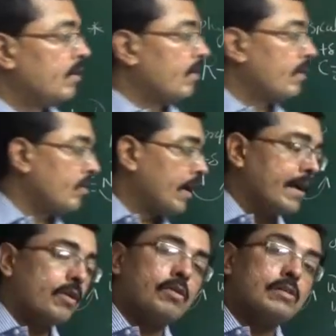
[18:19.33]
or
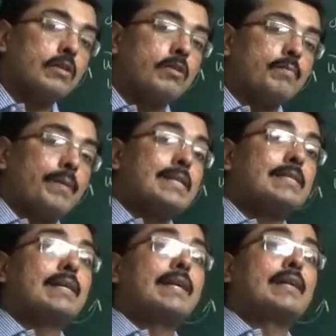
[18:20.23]
hydroxyl group
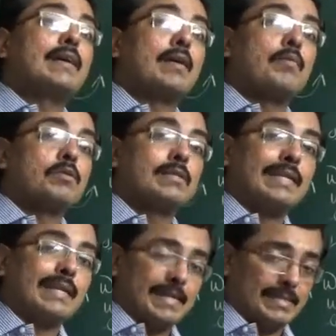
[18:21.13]
present in
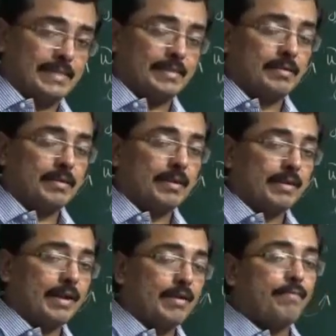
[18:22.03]
carboxylic acid
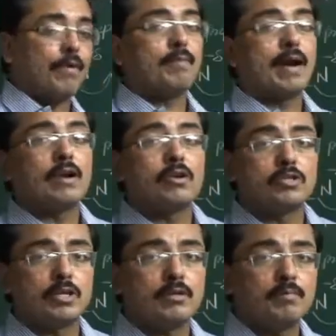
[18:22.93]
can form
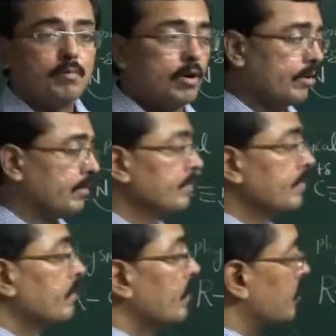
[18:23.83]
hydrogen bond.
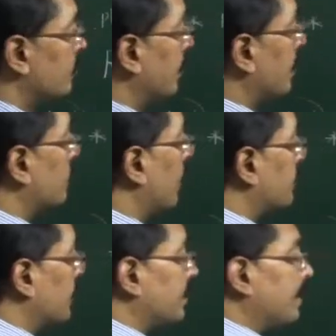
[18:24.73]
So it is
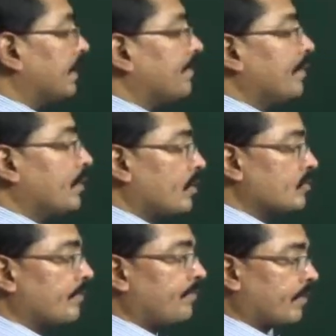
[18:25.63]
observed that because
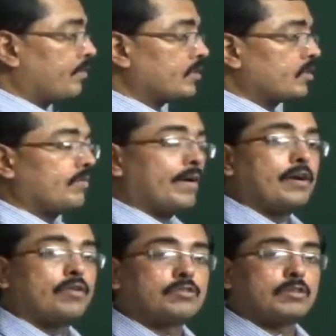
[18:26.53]
of formation of
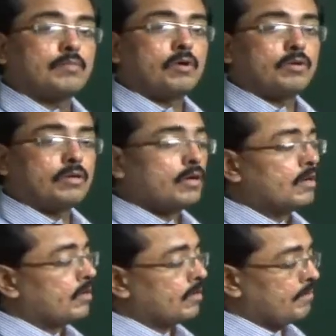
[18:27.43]
hydrogen bond,
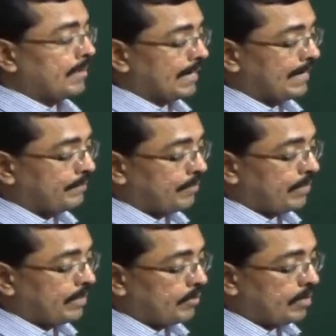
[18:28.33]
melting point
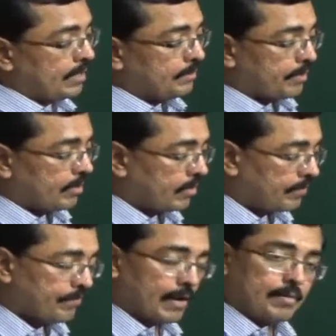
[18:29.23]
and boiling point
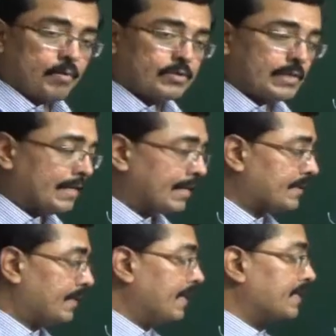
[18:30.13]
of carboxylic
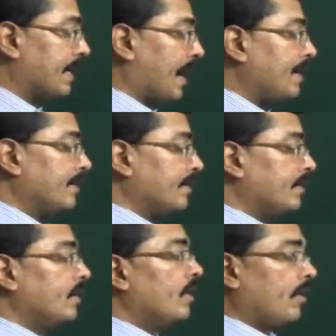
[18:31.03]
acid is higher,
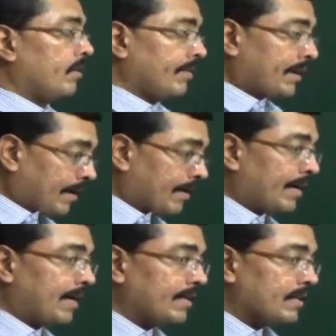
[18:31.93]
or we can
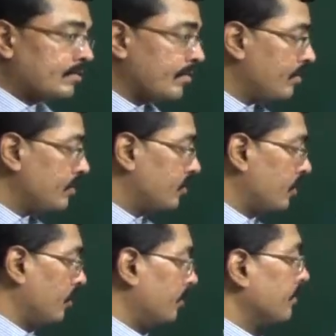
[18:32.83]
write in this way
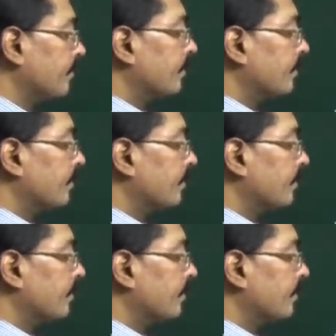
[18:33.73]
also,